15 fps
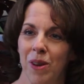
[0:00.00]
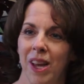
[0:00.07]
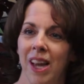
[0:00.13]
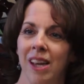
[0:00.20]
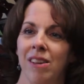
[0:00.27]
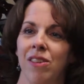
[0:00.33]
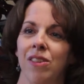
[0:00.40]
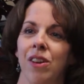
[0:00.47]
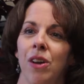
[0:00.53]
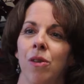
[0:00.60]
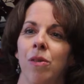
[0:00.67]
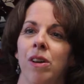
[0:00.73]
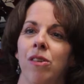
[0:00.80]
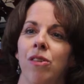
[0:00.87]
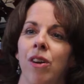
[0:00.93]
And
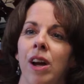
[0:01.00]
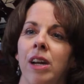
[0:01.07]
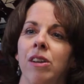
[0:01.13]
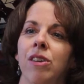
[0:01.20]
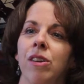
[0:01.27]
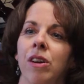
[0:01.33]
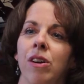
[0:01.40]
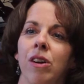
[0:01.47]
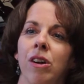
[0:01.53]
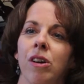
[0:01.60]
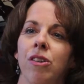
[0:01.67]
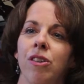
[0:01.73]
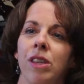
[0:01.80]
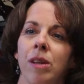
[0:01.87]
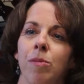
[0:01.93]
so trying to
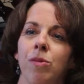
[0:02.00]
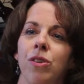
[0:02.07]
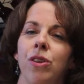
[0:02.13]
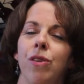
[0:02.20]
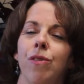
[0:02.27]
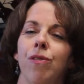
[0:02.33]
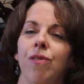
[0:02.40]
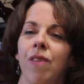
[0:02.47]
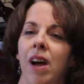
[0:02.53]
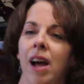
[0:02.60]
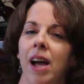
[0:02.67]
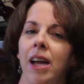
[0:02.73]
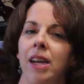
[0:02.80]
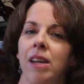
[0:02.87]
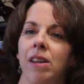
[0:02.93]
encourage them to
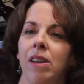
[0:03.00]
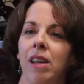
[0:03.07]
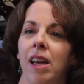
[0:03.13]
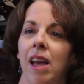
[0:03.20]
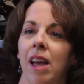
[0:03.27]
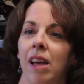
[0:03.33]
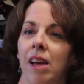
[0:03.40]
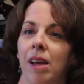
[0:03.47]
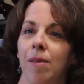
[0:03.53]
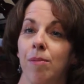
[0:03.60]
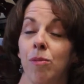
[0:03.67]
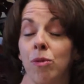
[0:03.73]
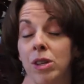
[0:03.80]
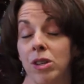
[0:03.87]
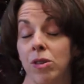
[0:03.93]
find
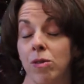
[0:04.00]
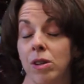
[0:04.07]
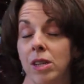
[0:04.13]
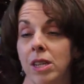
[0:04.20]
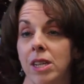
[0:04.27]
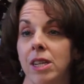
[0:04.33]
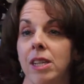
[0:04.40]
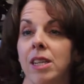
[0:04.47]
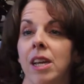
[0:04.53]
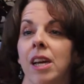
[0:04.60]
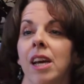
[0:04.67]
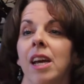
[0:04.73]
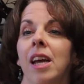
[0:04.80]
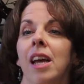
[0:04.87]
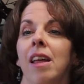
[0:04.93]
resources
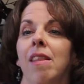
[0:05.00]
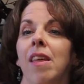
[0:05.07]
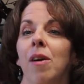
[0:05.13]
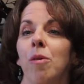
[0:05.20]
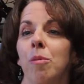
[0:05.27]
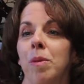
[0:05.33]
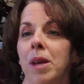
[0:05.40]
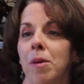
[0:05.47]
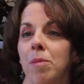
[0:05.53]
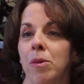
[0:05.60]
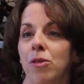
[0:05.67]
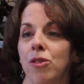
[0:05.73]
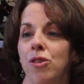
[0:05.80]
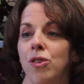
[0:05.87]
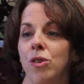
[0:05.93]
that will be able
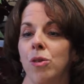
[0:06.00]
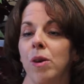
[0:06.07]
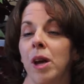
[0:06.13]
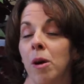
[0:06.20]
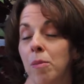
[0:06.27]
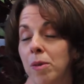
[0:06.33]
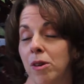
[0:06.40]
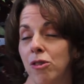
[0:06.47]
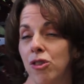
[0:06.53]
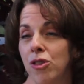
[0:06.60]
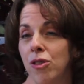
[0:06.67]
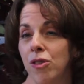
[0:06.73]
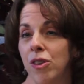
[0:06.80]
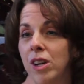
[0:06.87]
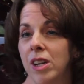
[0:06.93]
to help their
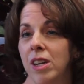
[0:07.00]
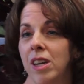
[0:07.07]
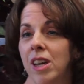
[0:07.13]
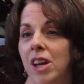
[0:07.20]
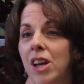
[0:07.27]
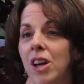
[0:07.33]
children